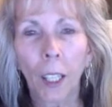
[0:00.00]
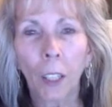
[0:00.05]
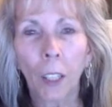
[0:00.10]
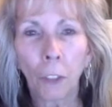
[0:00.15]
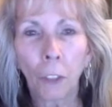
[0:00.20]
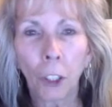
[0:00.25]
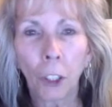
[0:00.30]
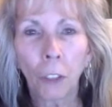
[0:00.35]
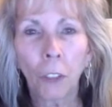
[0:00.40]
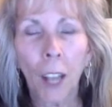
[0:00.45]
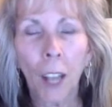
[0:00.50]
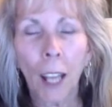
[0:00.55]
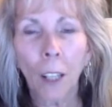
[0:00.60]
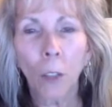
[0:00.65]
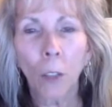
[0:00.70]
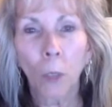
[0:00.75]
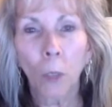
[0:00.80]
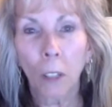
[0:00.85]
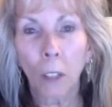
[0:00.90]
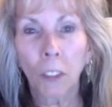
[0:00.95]
if you've had
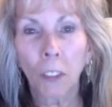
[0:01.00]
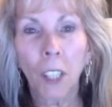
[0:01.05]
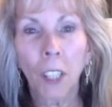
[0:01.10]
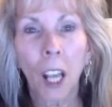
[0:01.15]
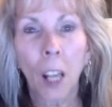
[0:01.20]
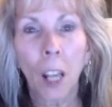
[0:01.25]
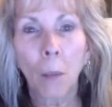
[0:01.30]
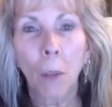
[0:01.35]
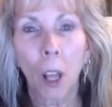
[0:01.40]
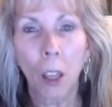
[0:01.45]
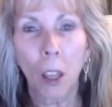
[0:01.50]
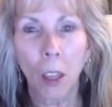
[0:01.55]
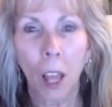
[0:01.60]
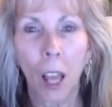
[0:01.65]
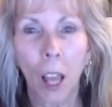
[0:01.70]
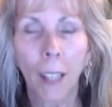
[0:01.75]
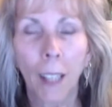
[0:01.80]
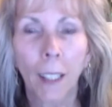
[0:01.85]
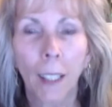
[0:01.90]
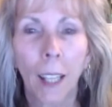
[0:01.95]
a rough time
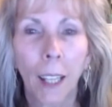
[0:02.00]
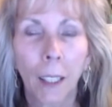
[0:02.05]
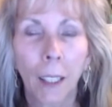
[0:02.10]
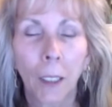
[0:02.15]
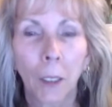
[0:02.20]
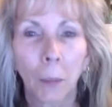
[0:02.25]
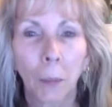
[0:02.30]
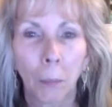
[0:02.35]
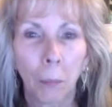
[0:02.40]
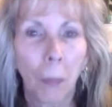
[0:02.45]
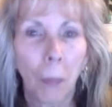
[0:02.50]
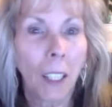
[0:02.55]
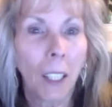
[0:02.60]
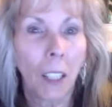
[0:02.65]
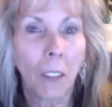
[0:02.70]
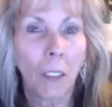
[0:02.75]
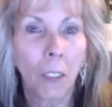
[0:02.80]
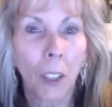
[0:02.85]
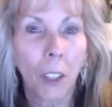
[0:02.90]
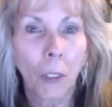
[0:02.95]
online, like many
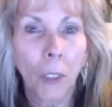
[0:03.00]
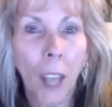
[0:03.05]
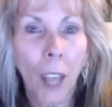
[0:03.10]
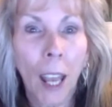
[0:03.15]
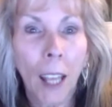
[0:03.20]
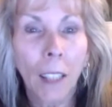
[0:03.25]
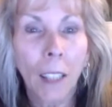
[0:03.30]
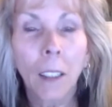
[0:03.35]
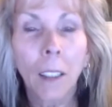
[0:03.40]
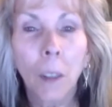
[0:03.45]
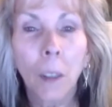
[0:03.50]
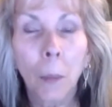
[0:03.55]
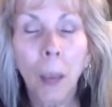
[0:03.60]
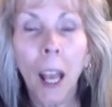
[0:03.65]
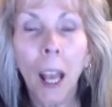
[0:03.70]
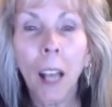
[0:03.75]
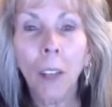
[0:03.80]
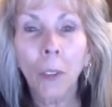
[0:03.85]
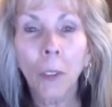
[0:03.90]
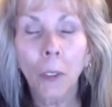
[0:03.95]
of us had in the
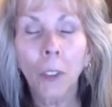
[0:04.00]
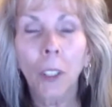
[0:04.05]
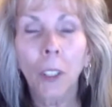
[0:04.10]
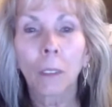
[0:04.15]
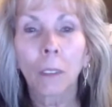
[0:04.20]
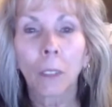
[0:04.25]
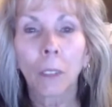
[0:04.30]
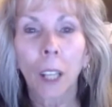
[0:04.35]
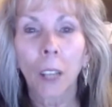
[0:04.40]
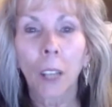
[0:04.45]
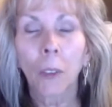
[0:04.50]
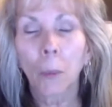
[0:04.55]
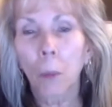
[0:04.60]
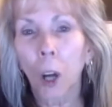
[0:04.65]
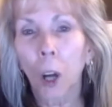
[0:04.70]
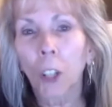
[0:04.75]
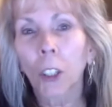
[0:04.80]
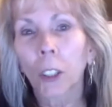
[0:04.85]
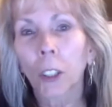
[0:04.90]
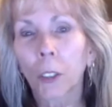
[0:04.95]
past as
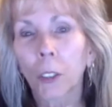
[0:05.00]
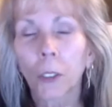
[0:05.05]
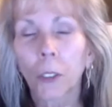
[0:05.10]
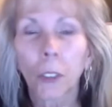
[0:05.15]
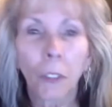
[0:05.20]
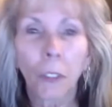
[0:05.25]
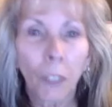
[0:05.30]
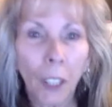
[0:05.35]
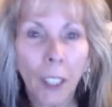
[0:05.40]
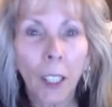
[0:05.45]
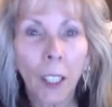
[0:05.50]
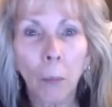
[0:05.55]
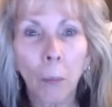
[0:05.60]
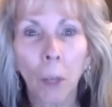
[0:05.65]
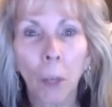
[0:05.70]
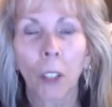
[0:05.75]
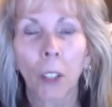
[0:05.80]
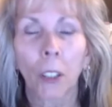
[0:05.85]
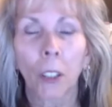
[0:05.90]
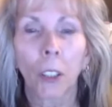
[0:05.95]
marketers, affiliate
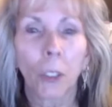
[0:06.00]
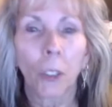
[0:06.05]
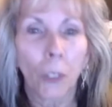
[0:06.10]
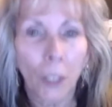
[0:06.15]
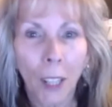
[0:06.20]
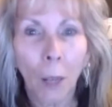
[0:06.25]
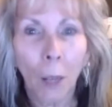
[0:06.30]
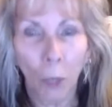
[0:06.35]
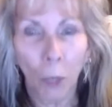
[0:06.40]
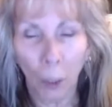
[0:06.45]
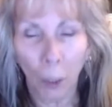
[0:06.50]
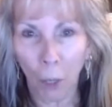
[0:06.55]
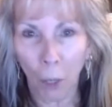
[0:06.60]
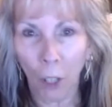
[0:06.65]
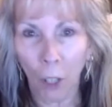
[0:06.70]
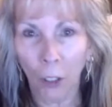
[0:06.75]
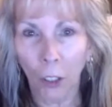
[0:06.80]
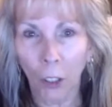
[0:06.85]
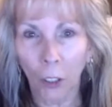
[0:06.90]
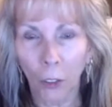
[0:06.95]
marketers, network
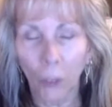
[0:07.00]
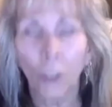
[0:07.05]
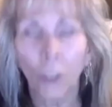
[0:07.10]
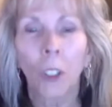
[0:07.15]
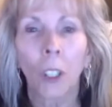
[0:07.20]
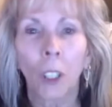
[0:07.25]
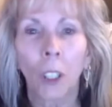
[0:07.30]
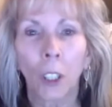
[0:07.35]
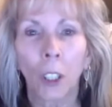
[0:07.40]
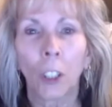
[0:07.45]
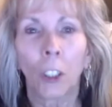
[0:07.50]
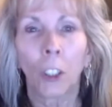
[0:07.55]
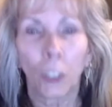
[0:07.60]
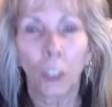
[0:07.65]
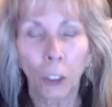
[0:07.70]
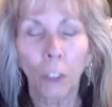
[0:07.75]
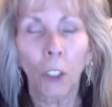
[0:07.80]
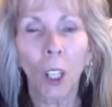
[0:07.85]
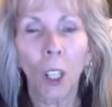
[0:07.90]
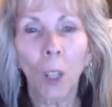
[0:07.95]
marketers,
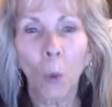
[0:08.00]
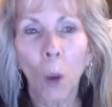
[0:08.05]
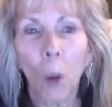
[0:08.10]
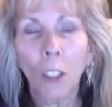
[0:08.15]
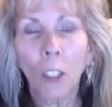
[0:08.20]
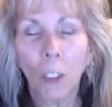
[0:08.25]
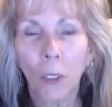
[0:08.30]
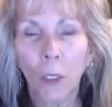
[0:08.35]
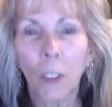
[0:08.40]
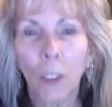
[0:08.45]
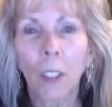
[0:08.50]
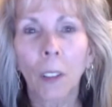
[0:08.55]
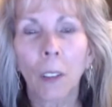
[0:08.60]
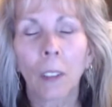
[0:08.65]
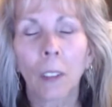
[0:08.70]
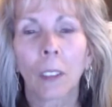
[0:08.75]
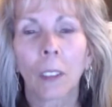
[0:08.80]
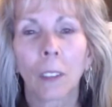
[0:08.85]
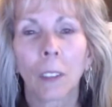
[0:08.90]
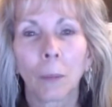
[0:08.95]
you've got to watch
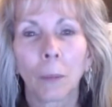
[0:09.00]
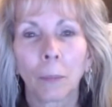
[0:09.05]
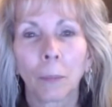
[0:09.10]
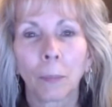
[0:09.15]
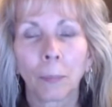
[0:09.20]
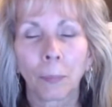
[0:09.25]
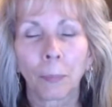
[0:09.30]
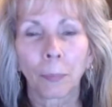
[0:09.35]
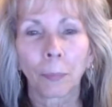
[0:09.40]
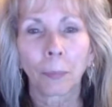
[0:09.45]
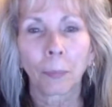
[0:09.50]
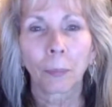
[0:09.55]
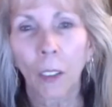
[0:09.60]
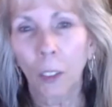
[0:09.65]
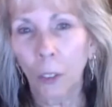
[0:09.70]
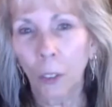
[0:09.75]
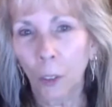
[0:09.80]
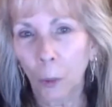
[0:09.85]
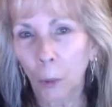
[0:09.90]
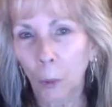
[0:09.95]
this.
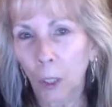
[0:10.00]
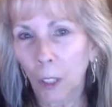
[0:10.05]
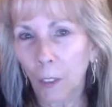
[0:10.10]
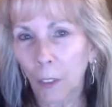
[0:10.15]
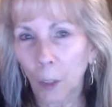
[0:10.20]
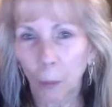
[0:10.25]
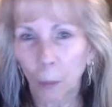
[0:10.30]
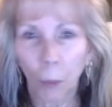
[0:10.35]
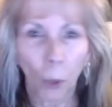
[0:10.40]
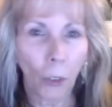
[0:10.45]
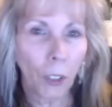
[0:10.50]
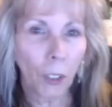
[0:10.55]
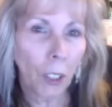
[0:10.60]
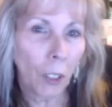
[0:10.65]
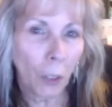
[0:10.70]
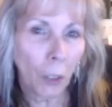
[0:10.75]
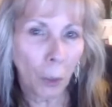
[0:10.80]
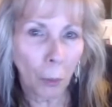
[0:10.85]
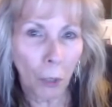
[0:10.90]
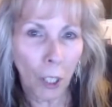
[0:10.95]
This is one of the most
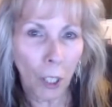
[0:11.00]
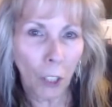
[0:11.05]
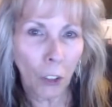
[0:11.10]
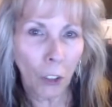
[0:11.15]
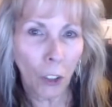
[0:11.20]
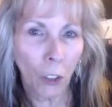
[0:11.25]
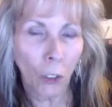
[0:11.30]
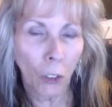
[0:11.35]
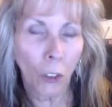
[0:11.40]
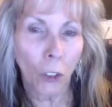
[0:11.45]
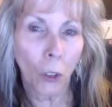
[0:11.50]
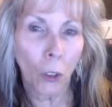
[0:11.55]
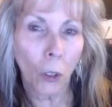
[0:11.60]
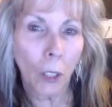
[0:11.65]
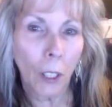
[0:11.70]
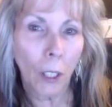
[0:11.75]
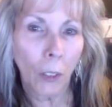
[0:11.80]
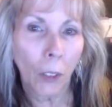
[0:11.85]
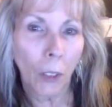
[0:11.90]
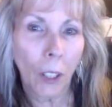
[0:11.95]
inspirational
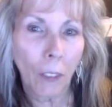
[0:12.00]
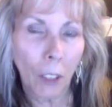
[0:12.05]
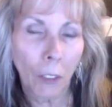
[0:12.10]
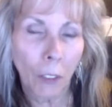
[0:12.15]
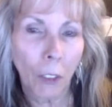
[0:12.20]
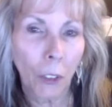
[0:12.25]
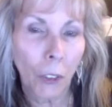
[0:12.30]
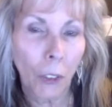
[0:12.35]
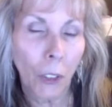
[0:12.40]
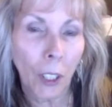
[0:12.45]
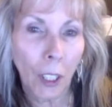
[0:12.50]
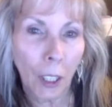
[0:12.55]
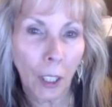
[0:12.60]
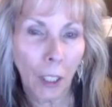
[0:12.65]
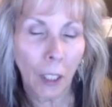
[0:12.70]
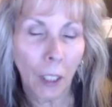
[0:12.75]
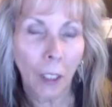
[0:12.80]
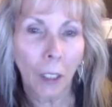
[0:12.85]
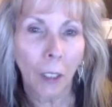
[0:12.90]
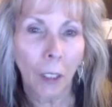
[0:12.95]
stories I've ever seen.